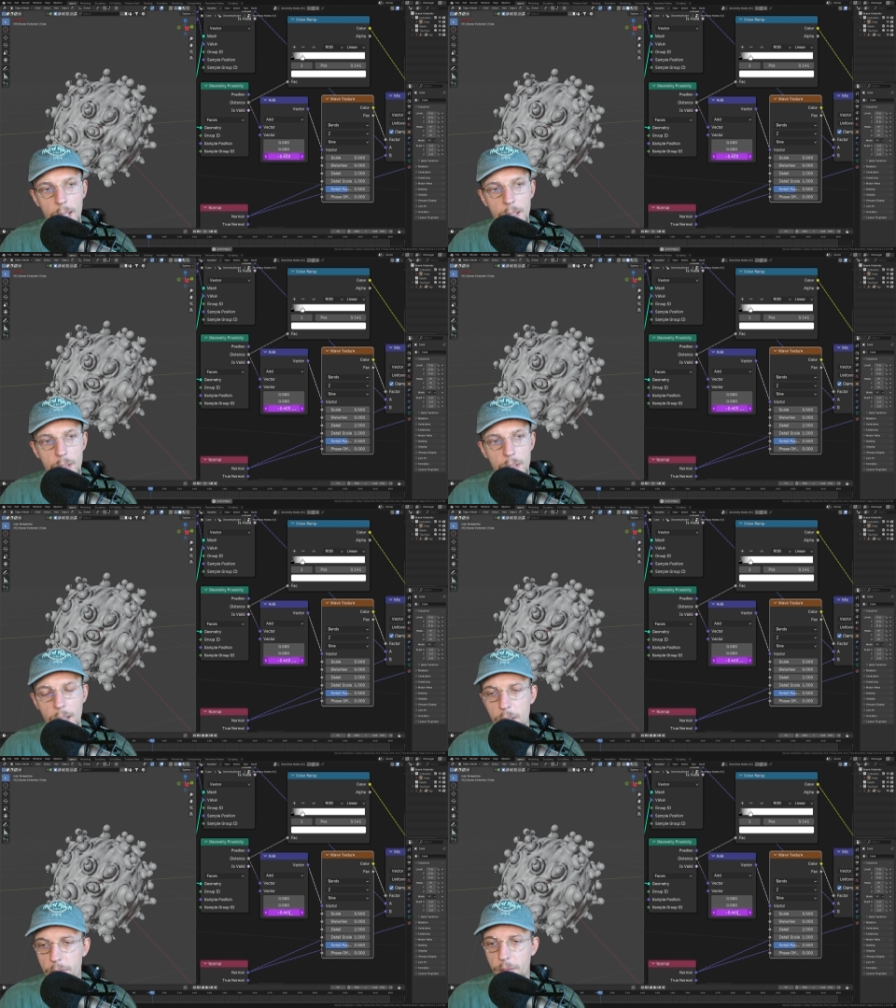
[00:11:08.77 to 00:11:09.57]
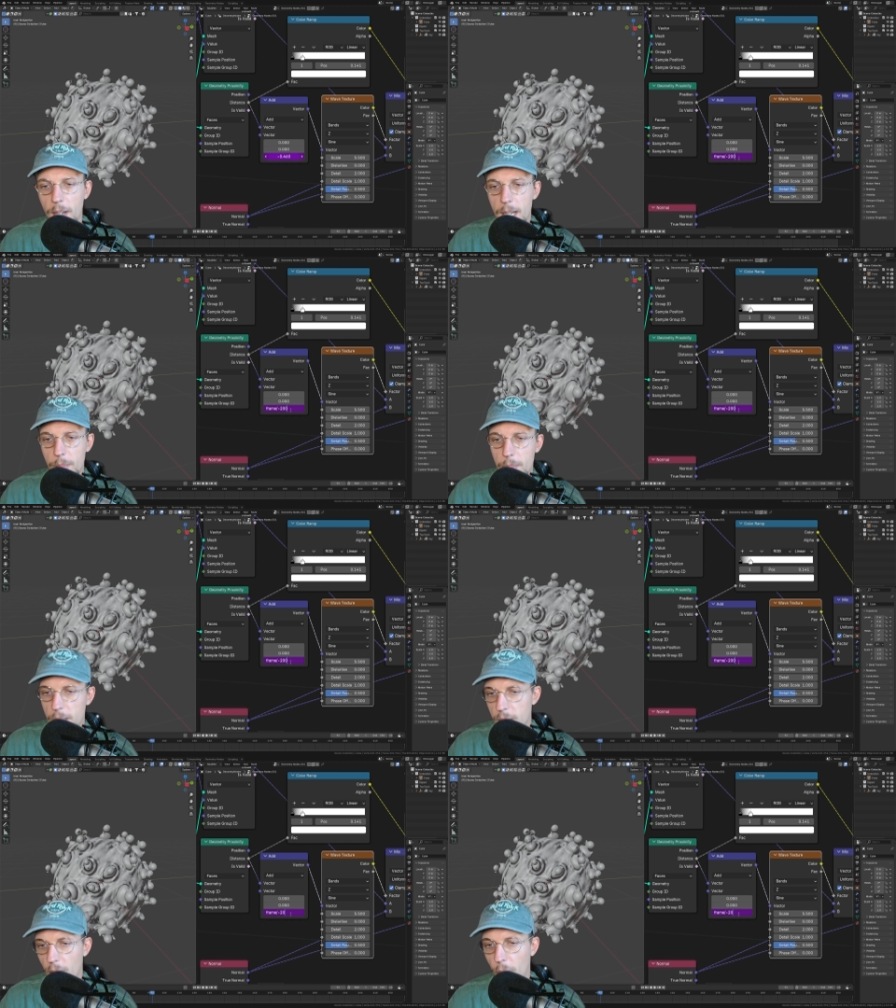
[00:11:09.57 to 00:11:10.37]
And that's fine,
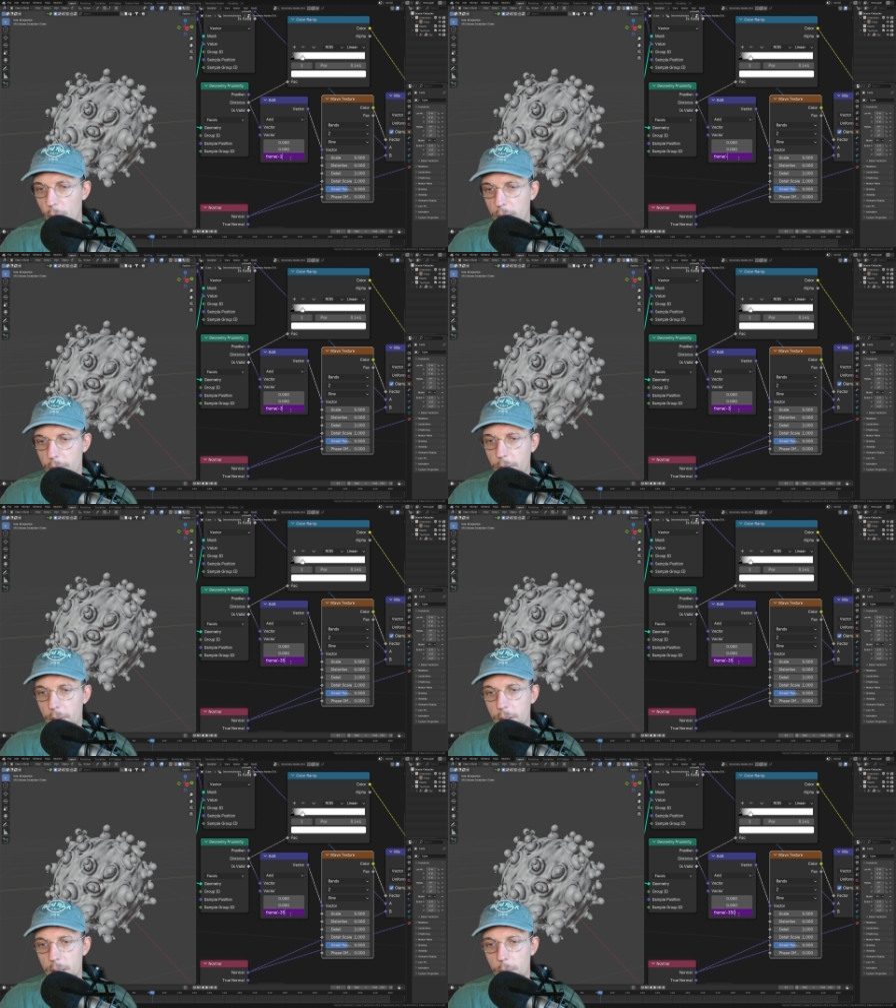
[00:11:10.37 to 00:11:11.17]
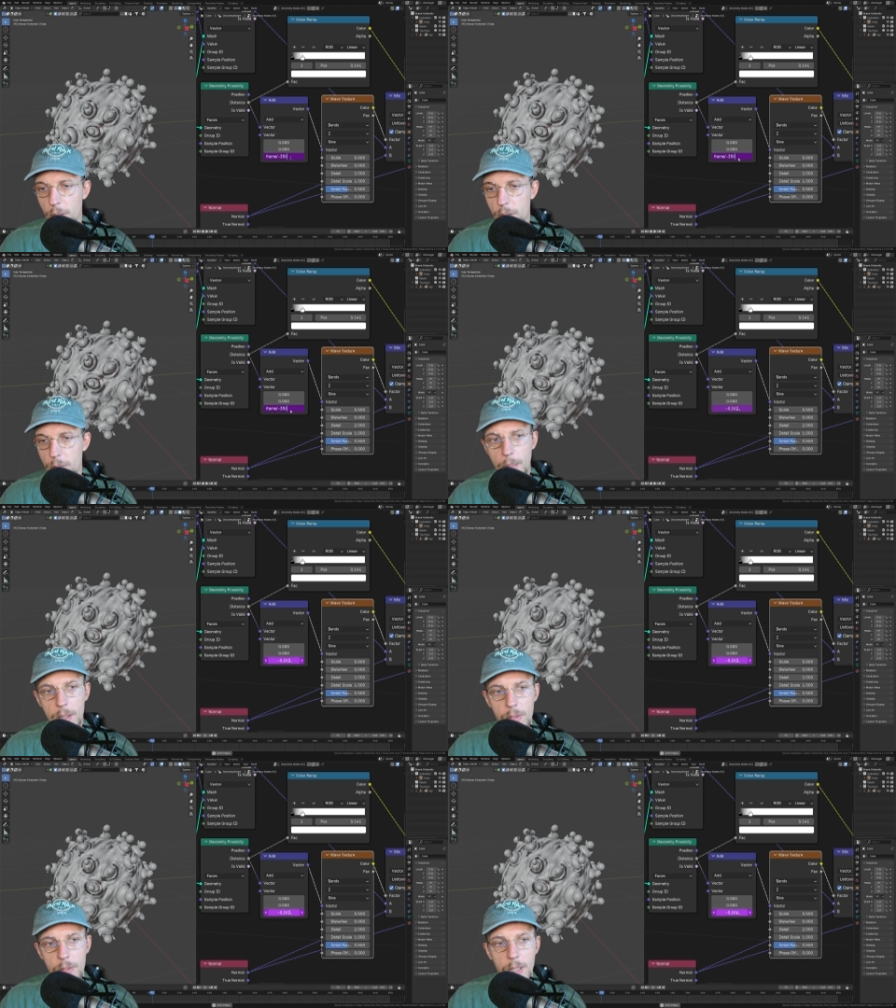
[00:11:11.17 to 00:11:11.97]
maybe three fifty works
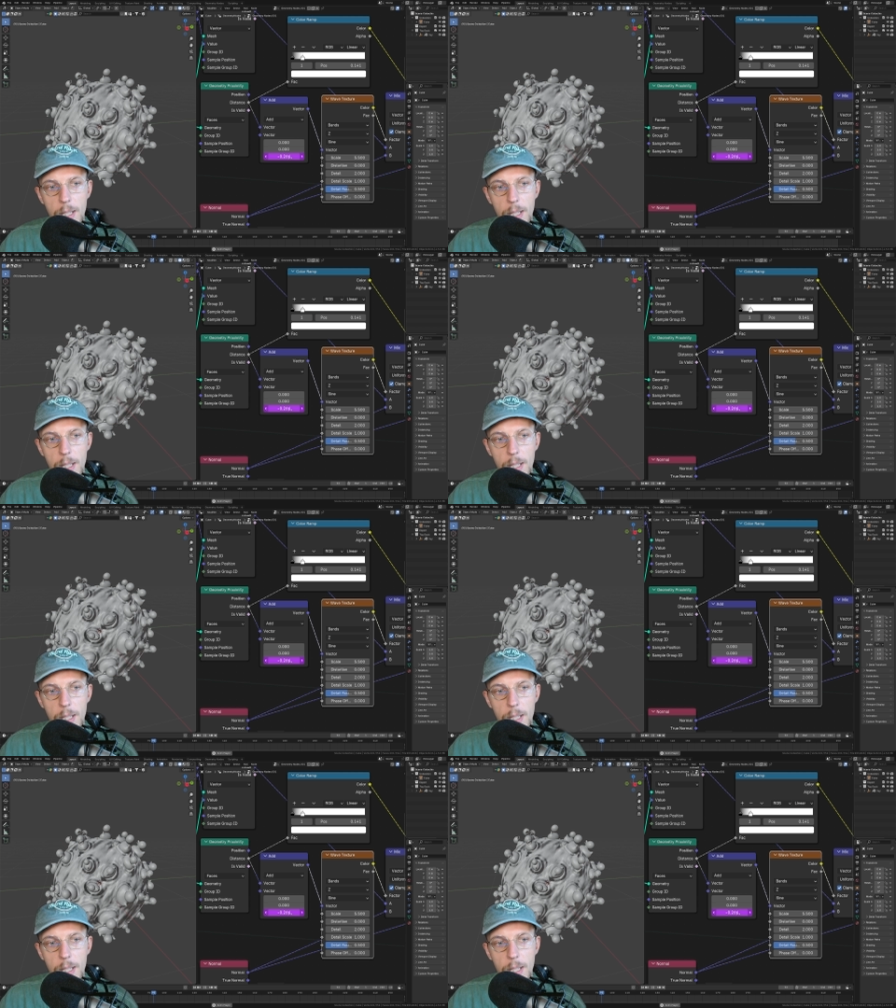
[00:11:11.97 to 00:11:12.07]
better.